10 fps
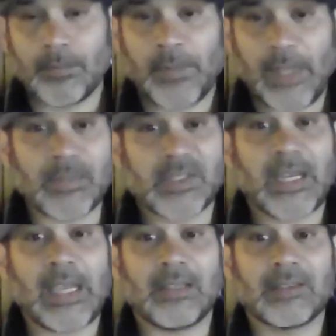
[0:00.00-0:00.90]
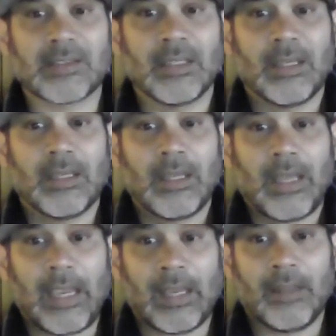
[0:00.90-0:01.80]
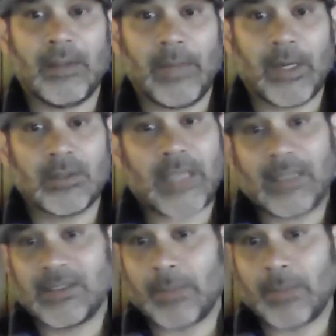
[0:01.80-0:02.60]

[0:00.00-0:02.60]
hit mistakes, and the Mariners had some